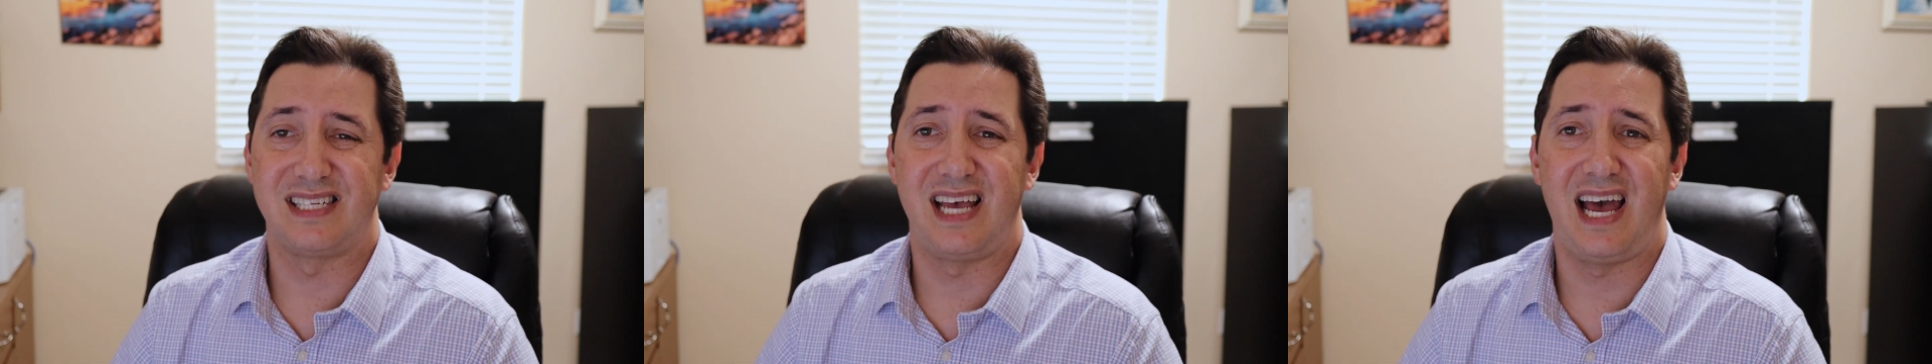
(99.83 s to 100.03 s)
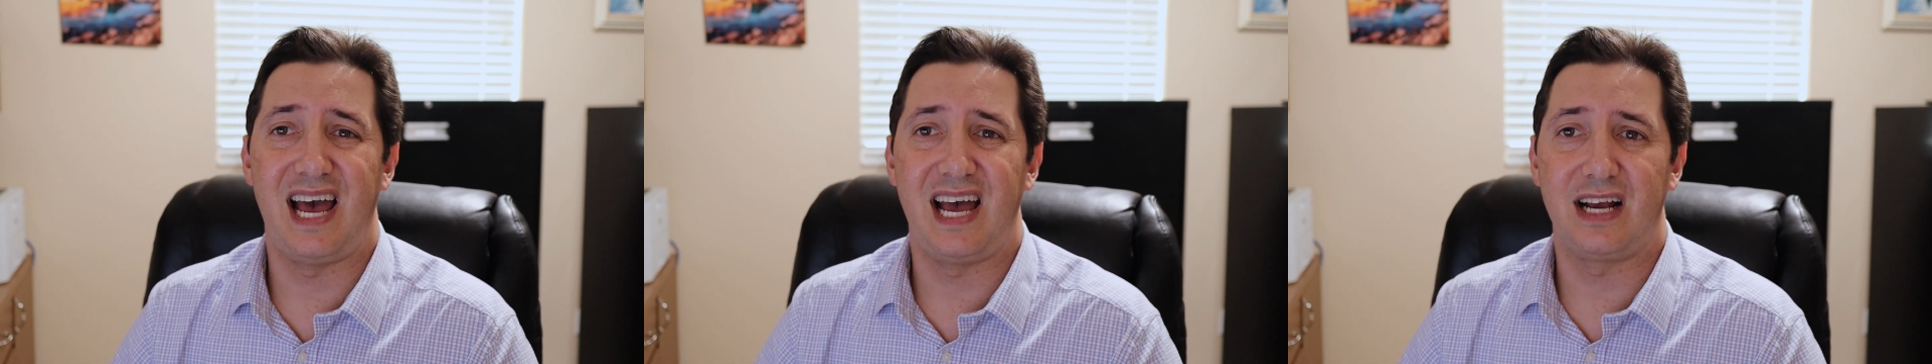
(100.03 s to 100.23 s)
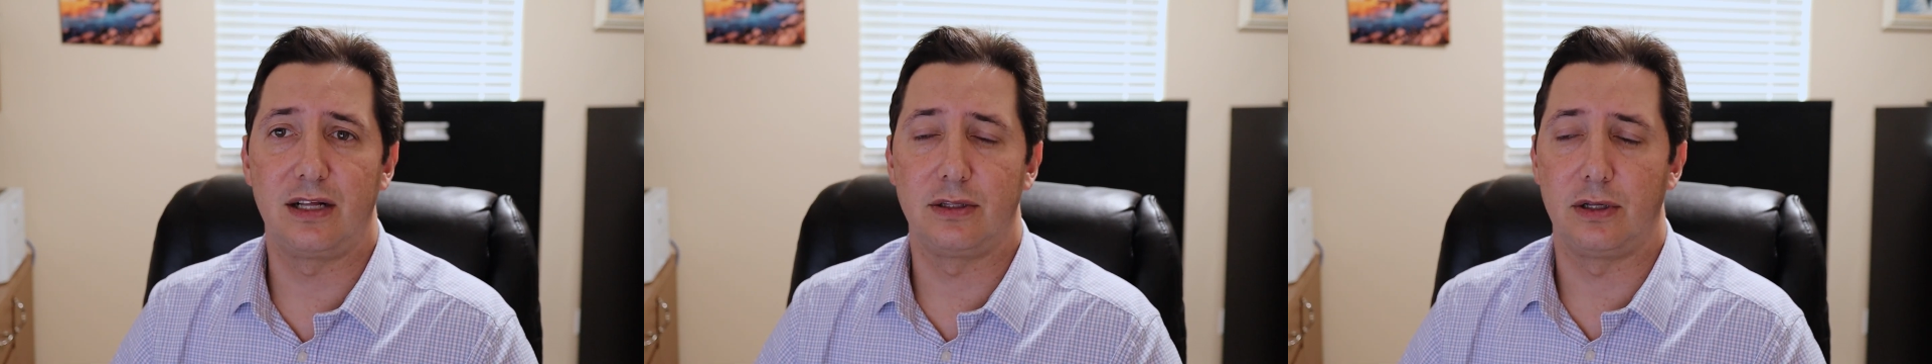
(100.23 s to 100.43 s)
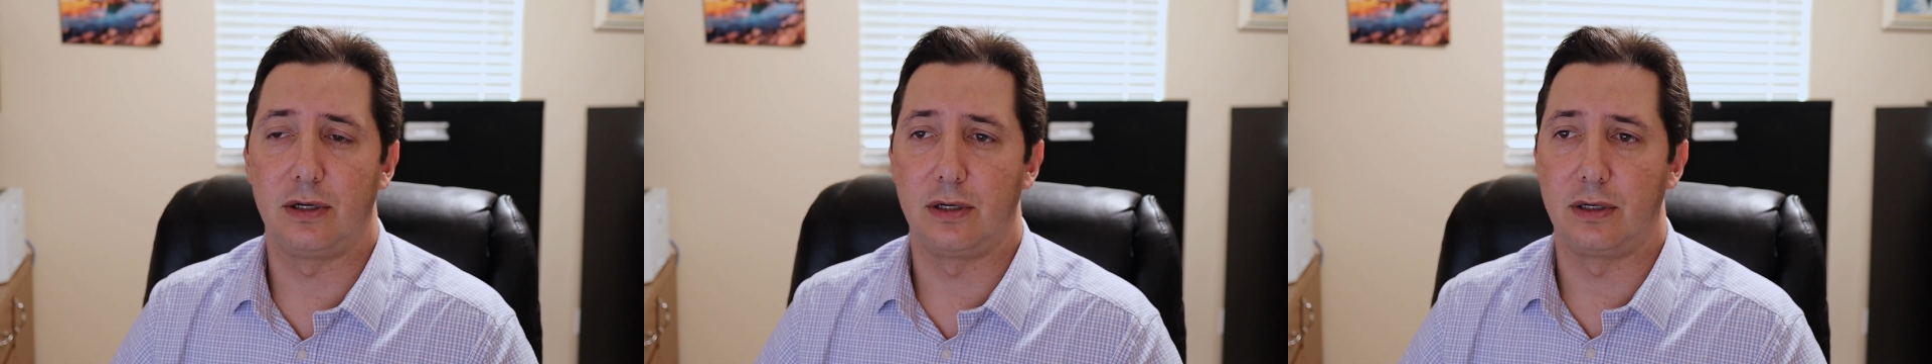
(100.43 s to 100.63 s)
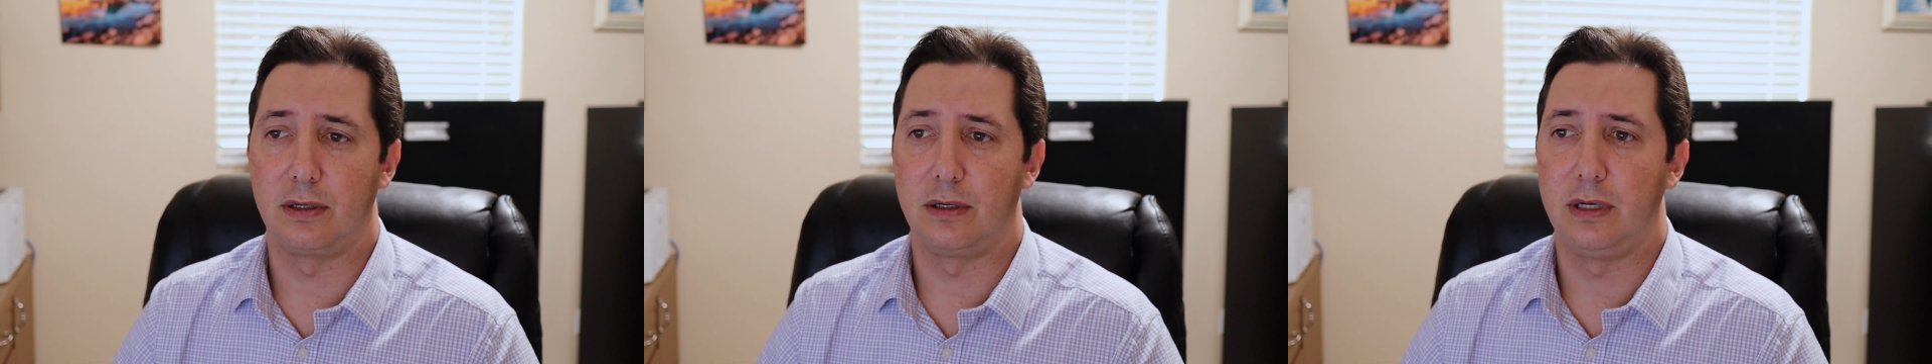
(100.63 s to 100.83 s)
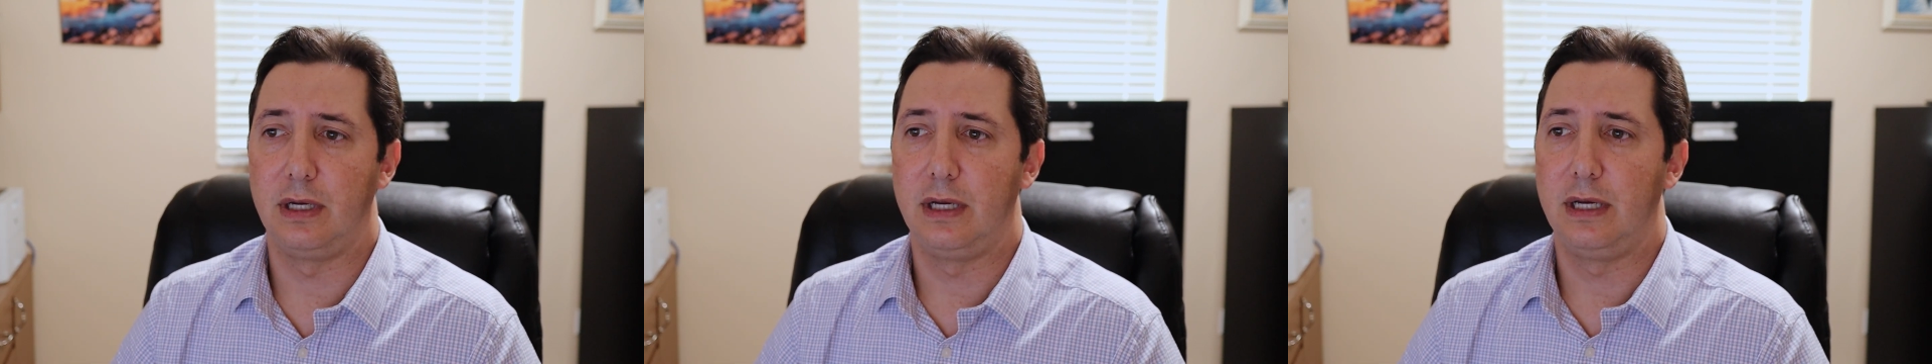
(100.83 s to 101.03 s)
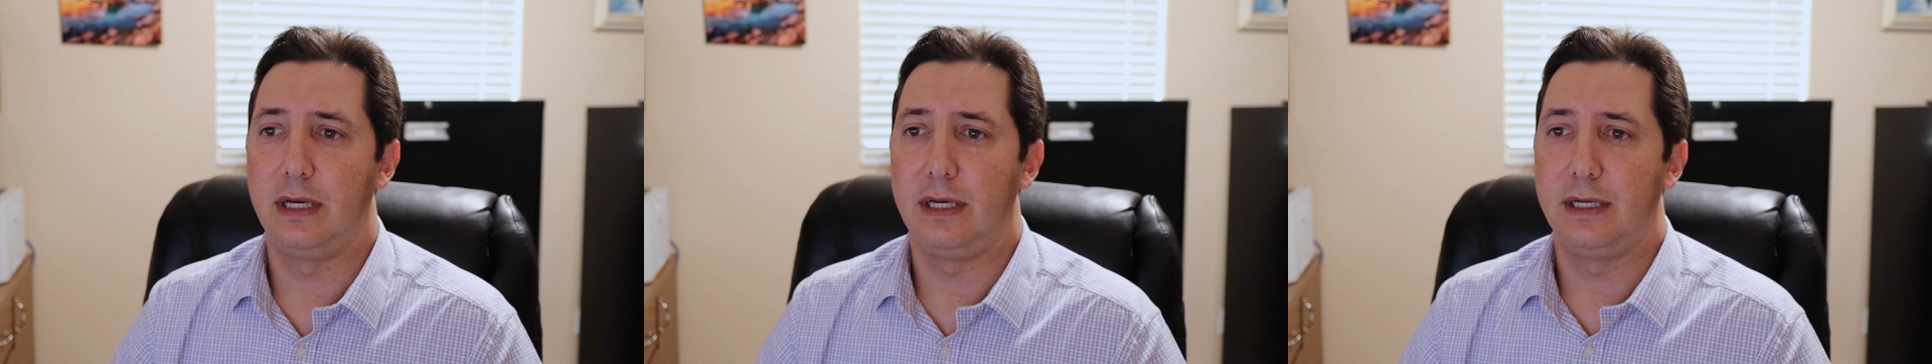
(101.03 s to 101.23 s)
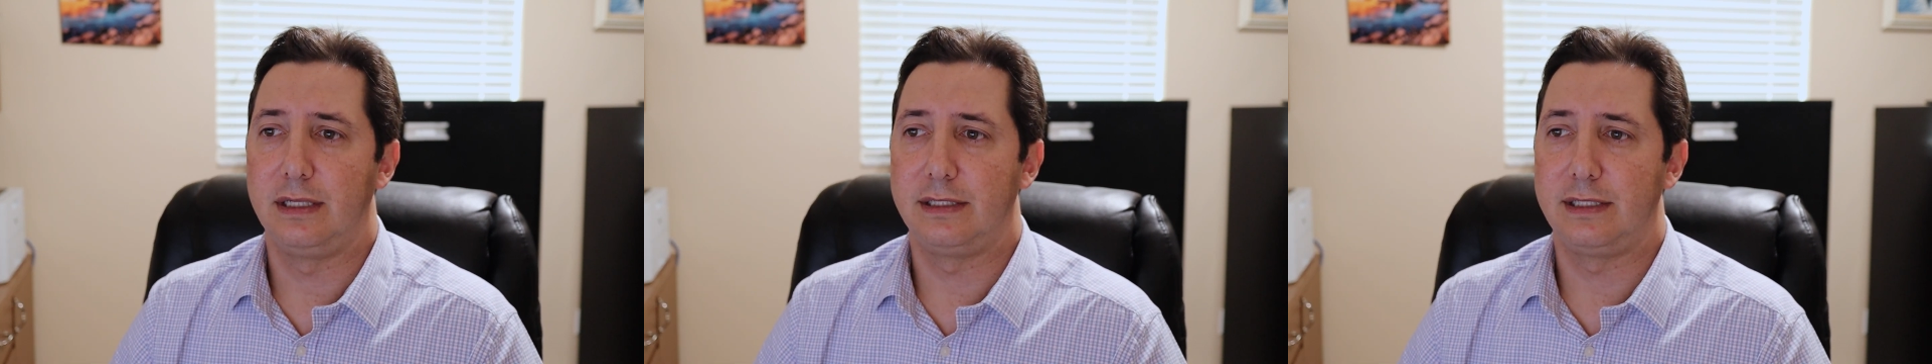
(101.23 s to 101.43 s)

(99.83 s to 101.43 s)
tag-along.